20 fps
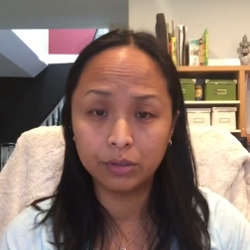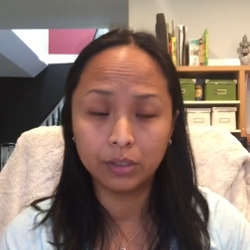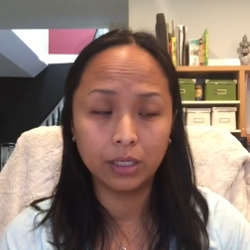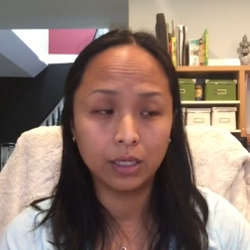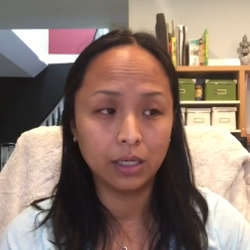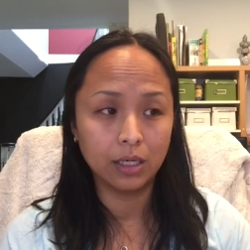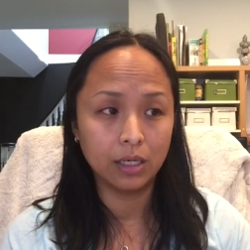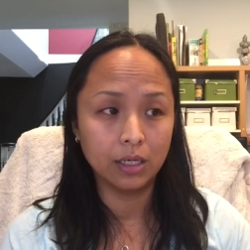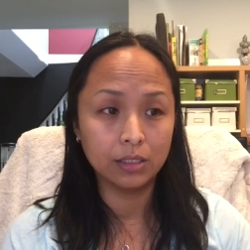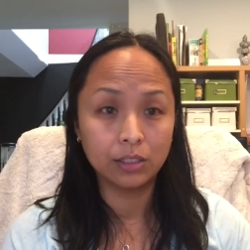
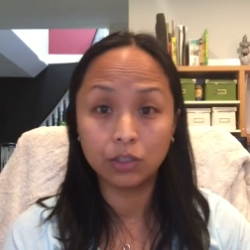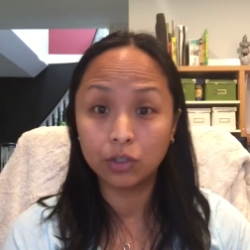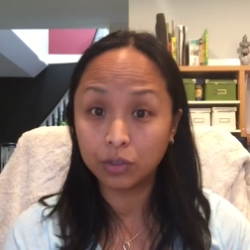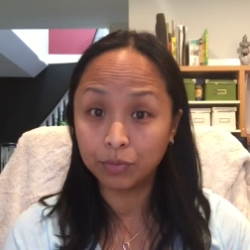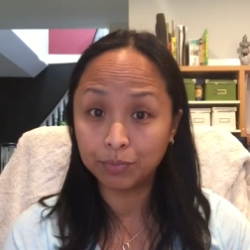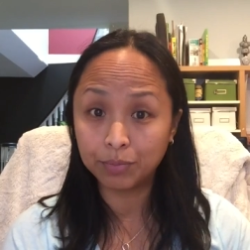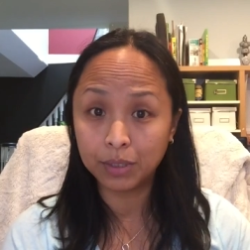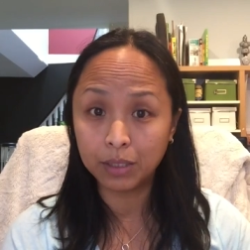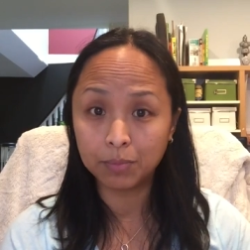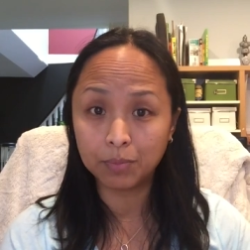the
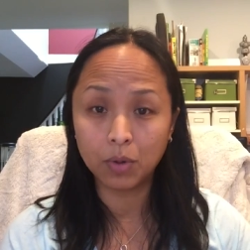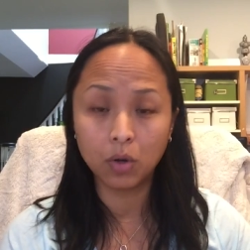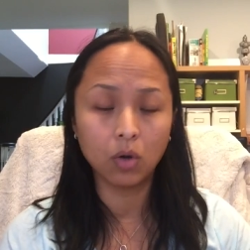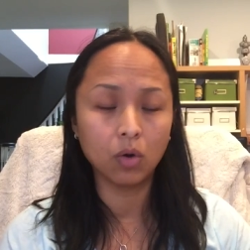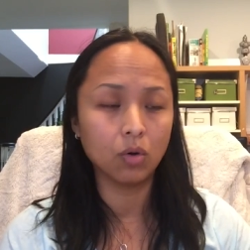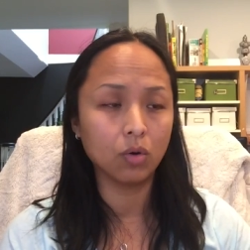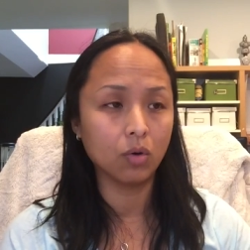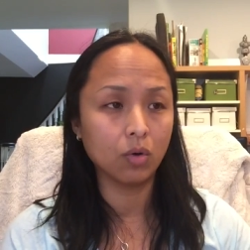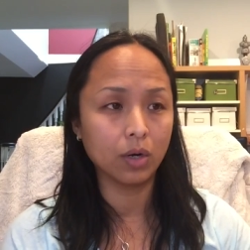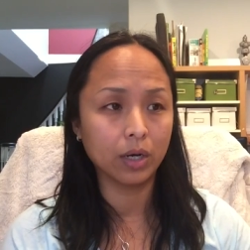certain
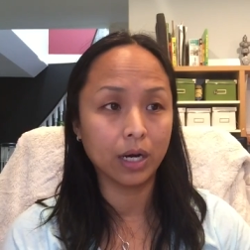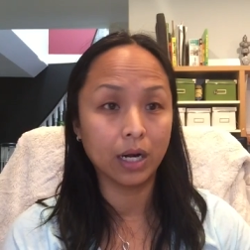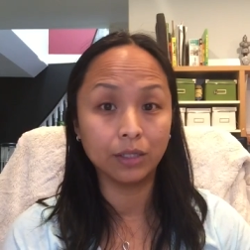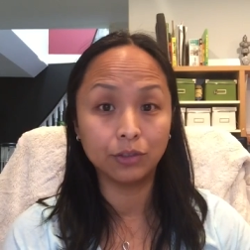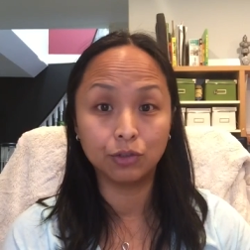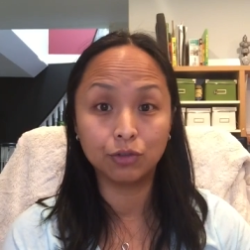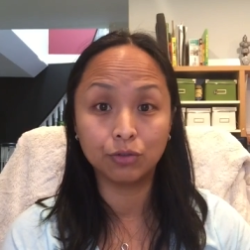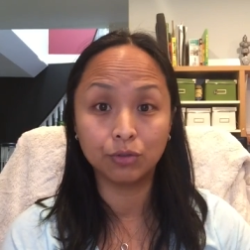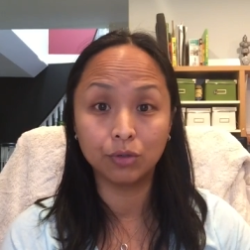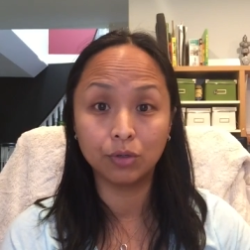people, or
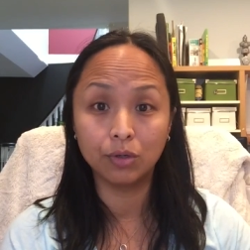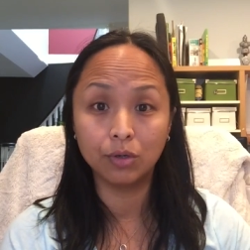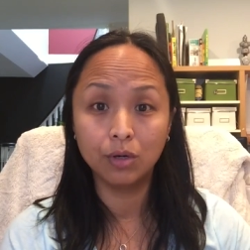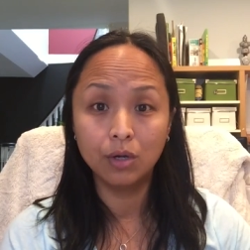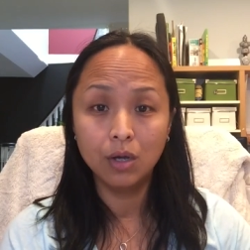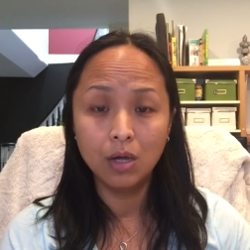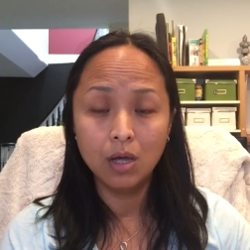control